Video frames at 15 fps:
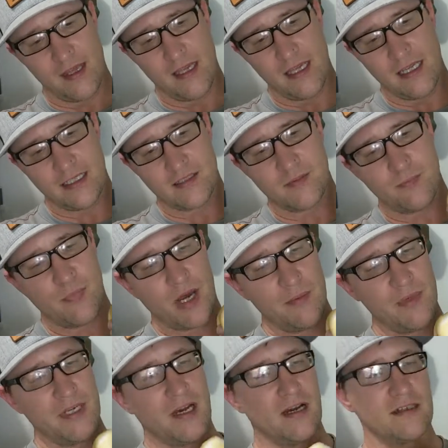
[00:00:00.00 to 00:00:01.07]
He's
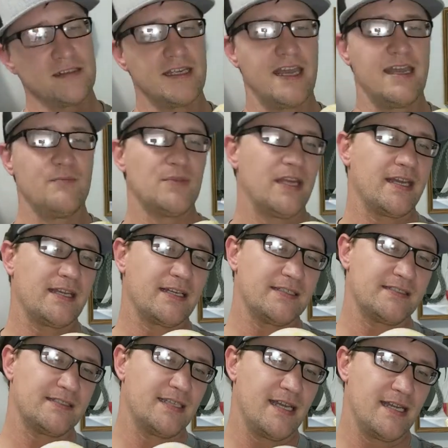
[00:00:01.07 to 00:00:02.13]
puppy dog tame, like I
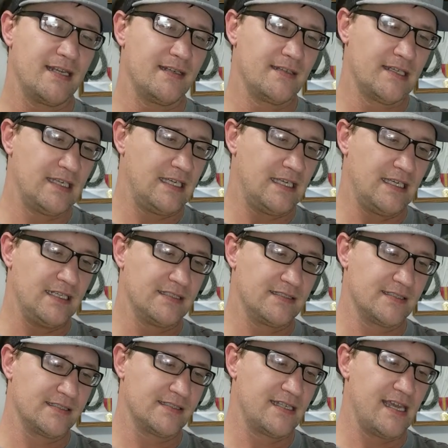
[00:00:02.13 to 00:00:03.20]
said.
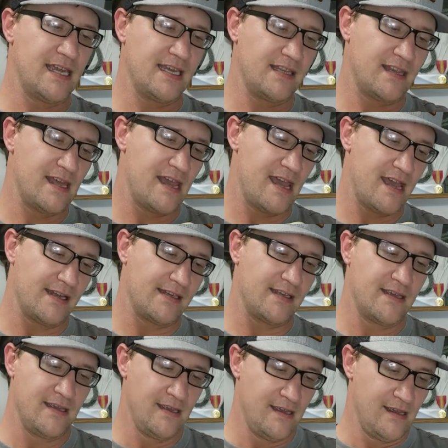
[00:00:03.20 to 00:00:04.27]
He's a snake that
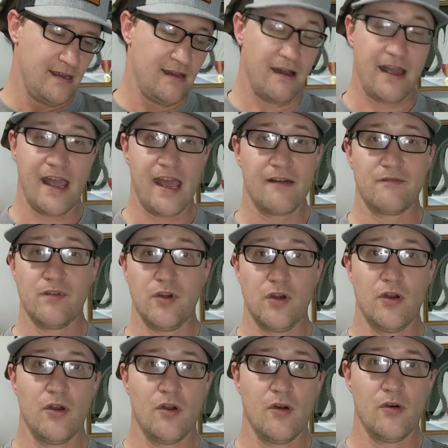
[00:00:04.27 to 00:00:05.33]
I have
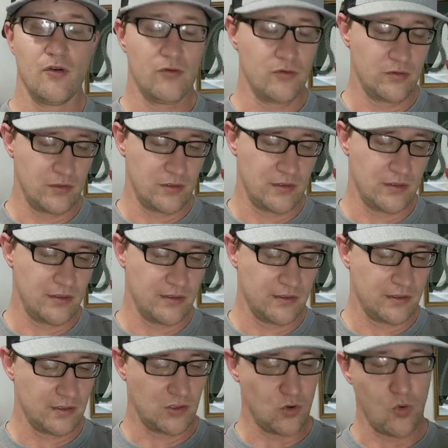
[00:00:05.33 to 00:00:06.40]
no
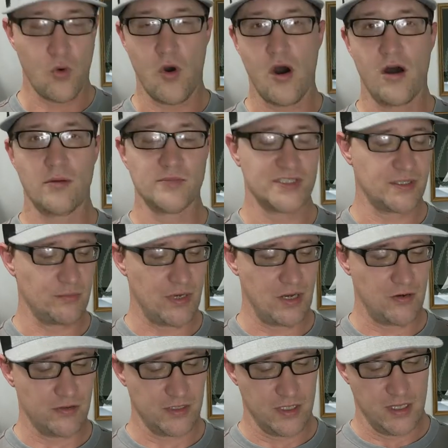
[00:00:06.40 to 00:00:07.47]
qualms
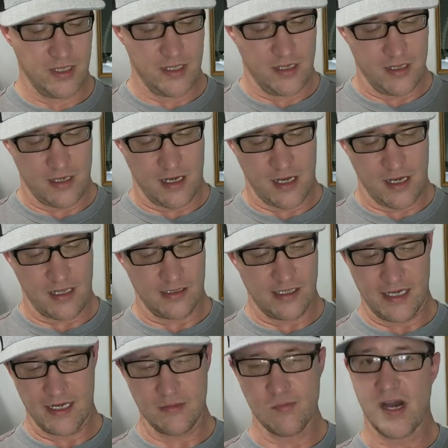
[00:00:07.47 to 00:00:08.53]
about
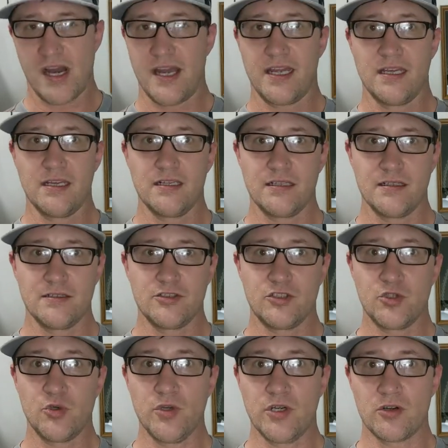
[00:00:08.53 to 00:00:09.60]
letting my
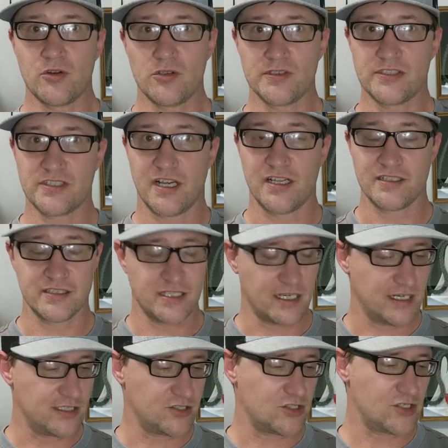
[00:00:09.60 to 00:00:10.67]
2-year-old son
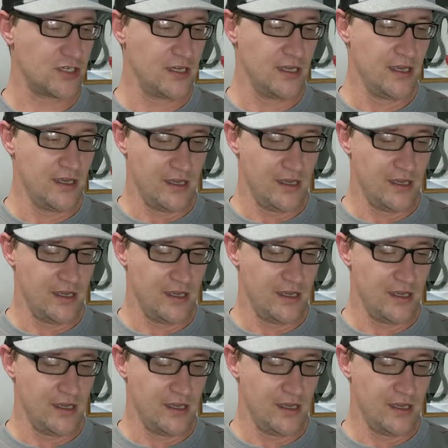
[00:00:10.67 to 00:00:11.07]
touch.